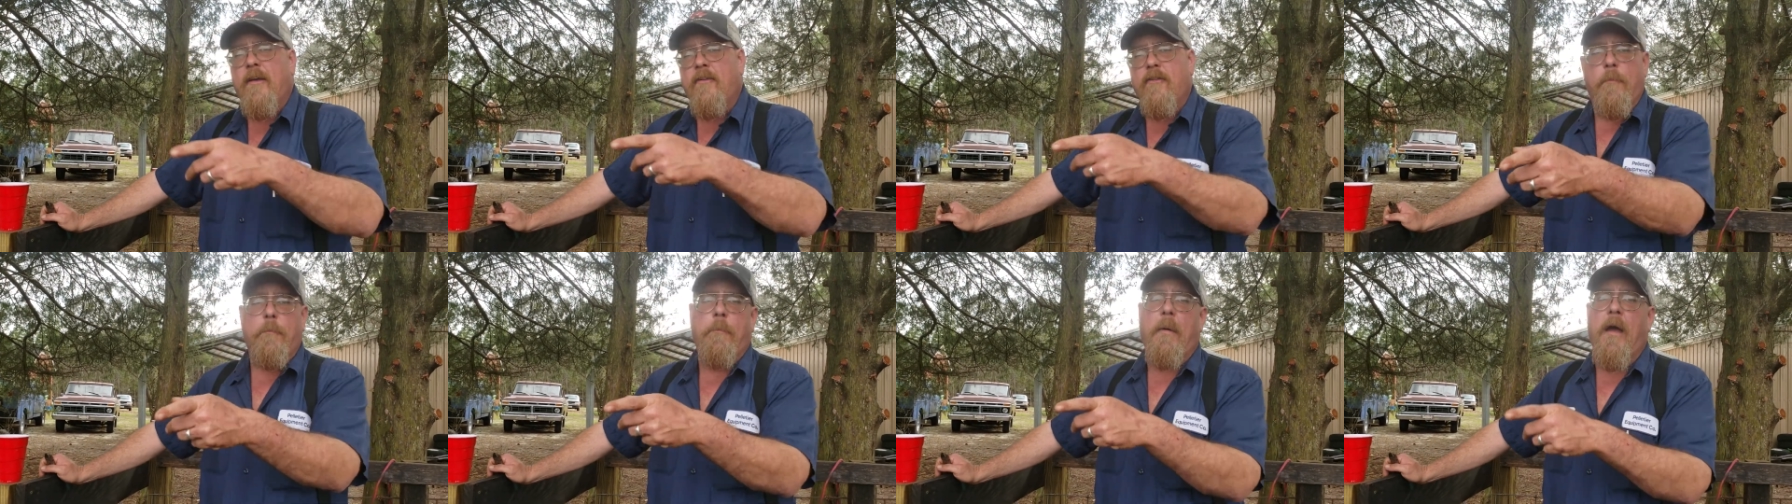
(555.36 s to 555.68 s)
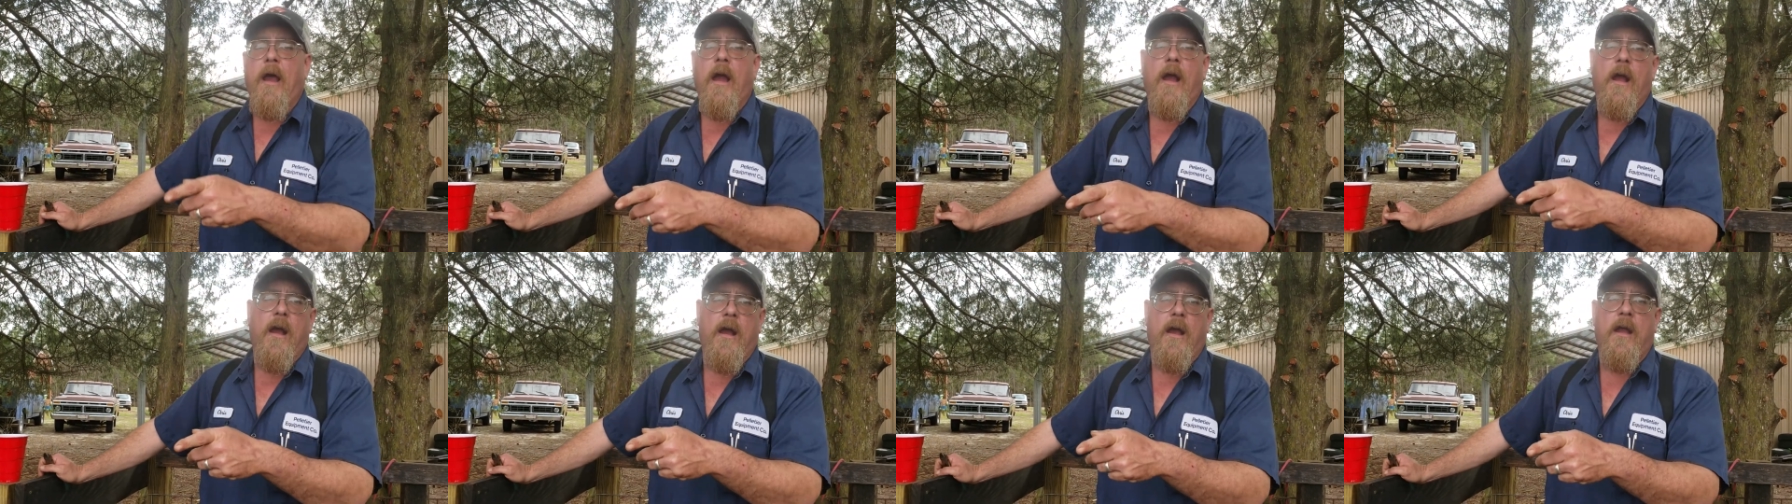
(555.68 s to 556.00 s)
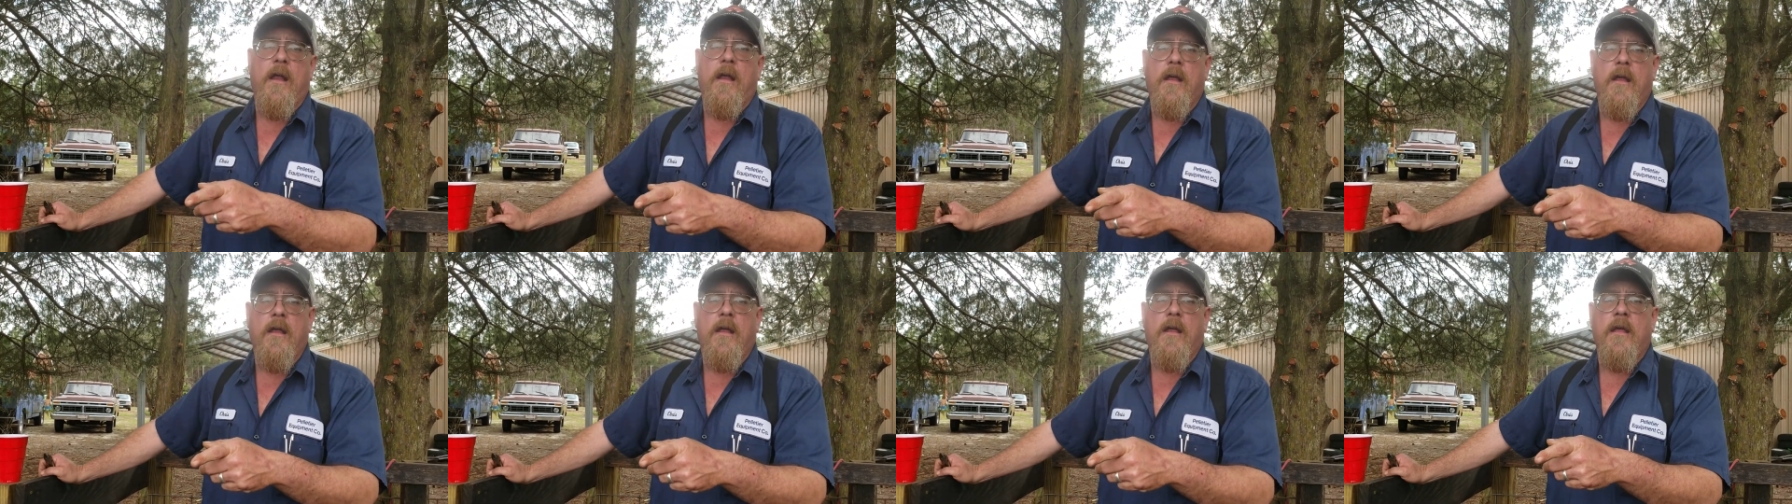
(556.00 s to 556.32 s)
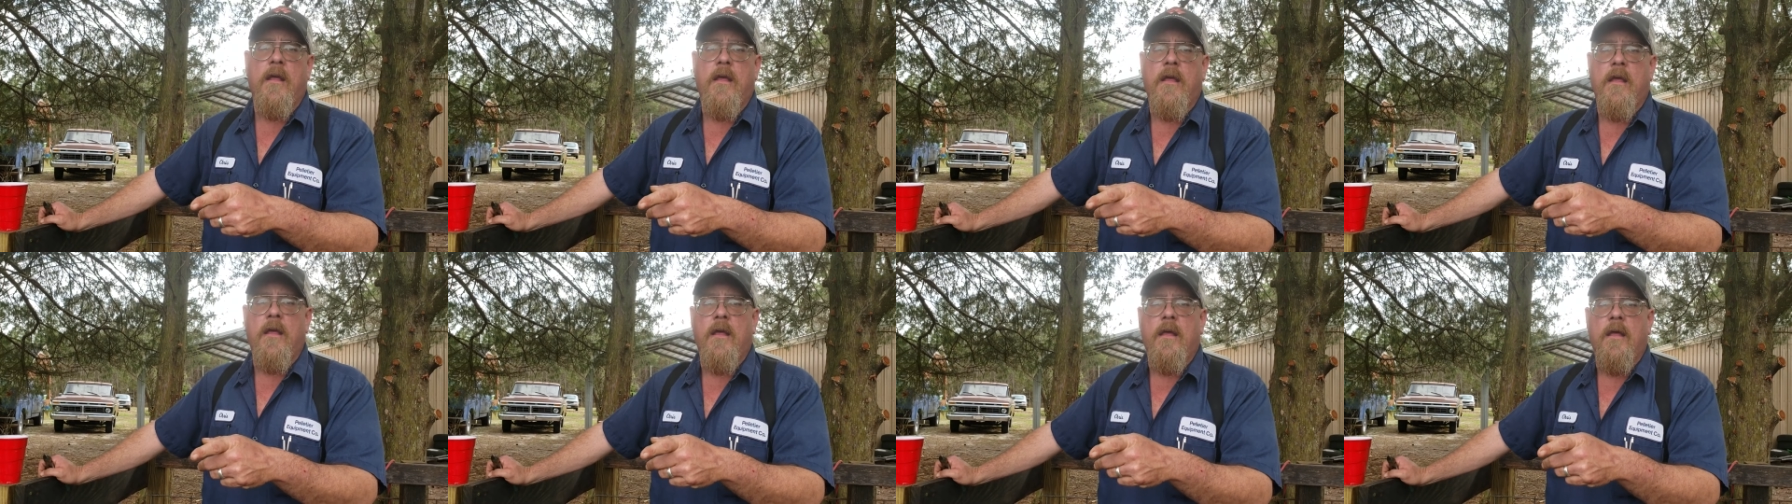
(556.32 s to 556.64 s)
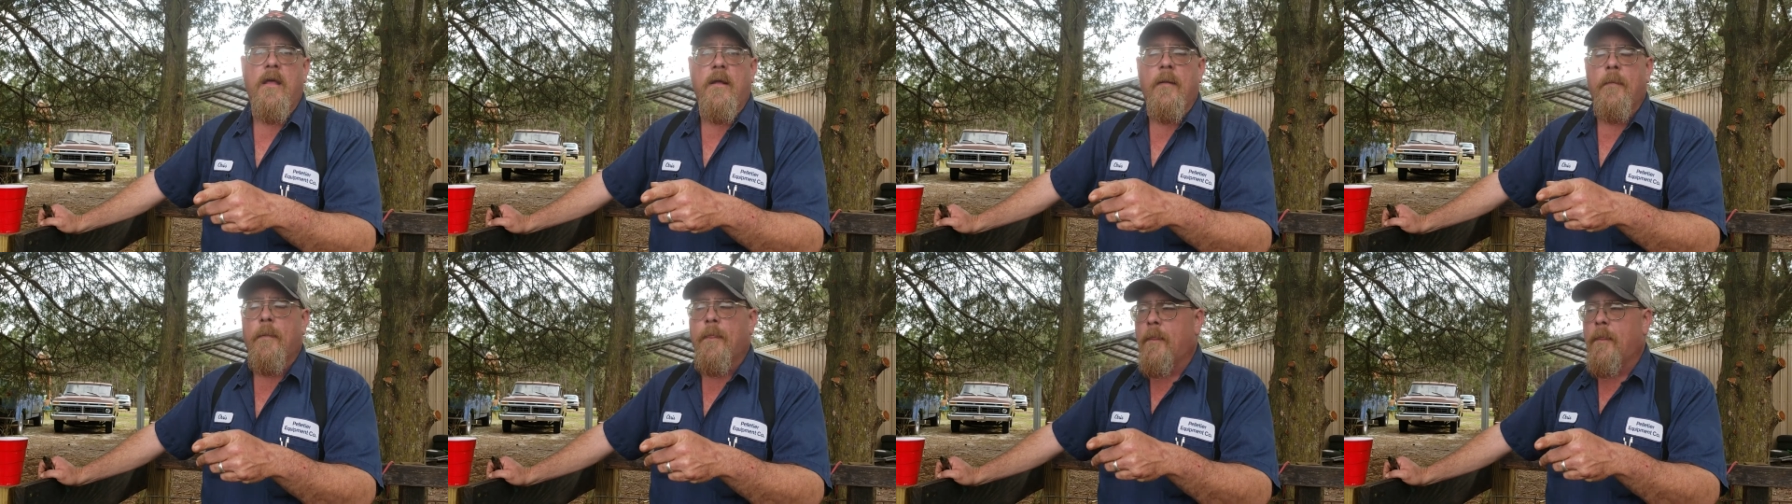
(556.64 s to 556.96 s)
as a bear.
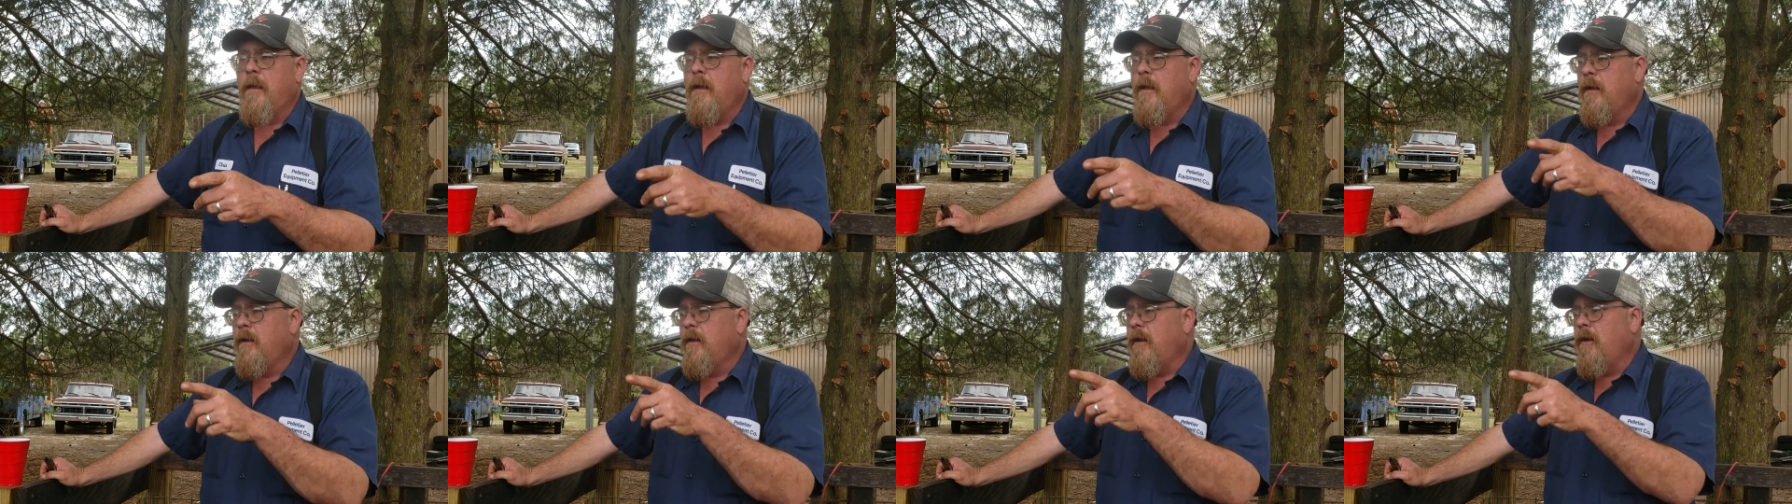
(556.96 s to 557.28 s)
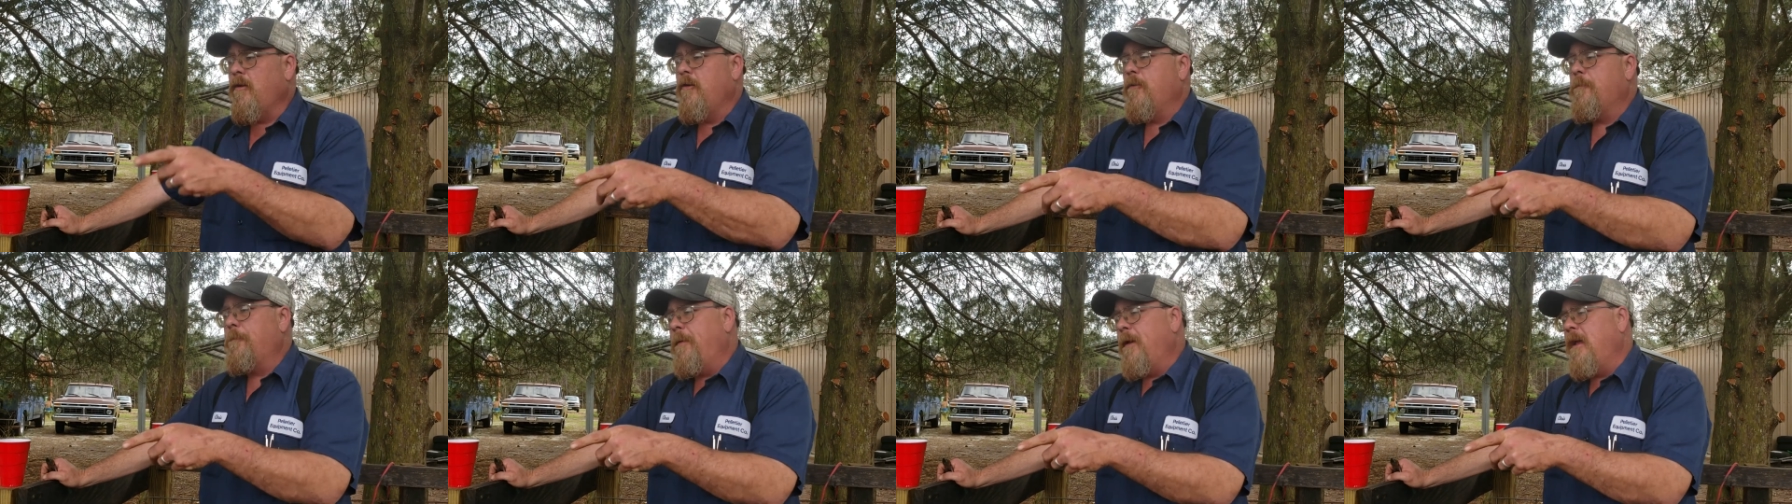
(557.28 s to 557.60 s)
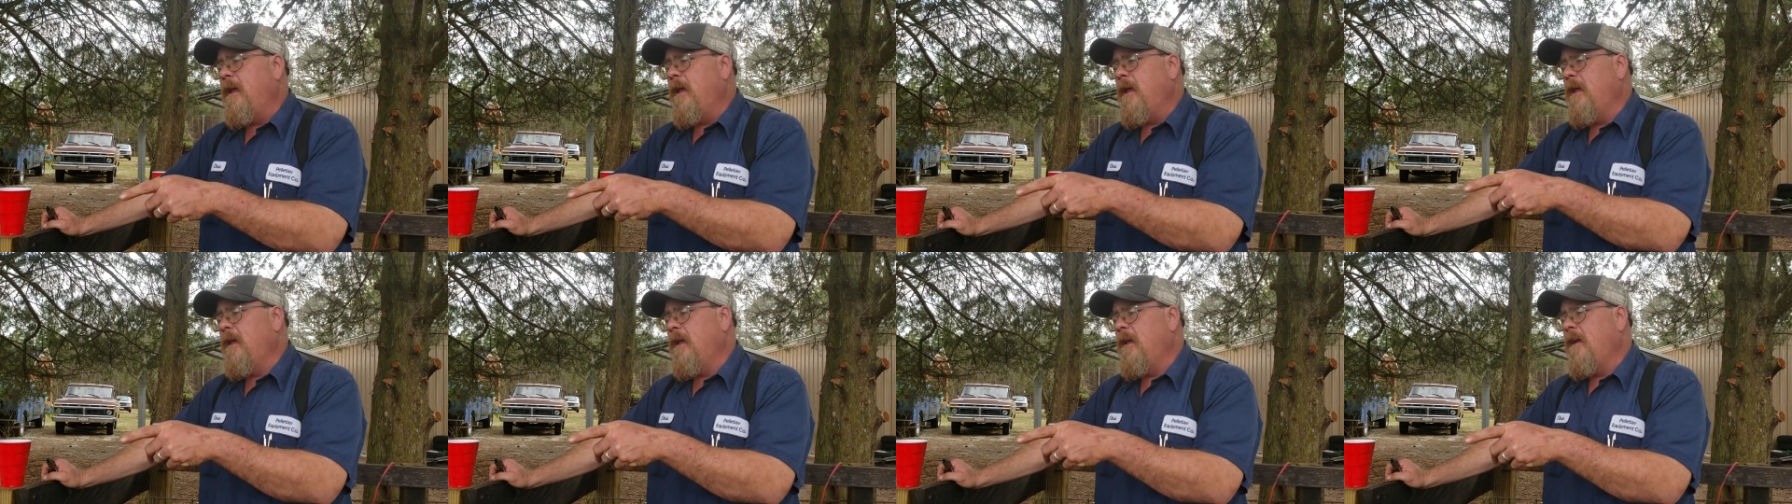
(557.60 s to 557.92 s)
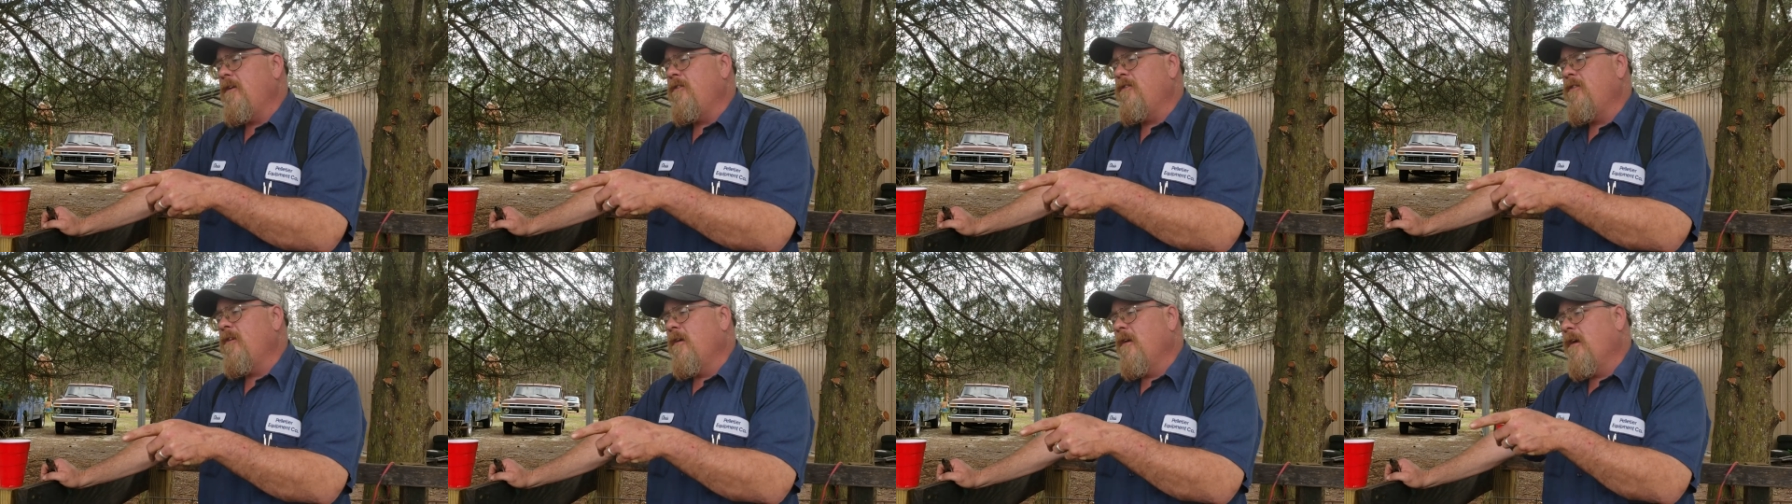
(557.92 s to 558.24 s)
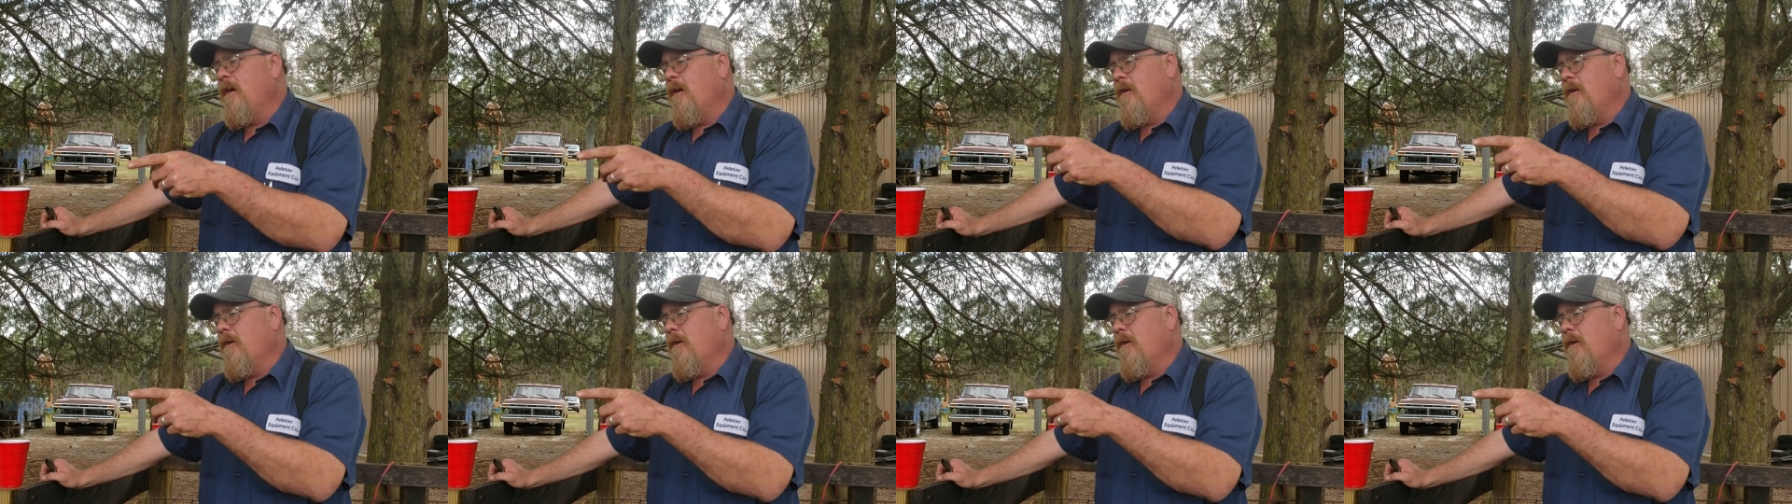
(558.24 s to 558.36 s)
Those pigs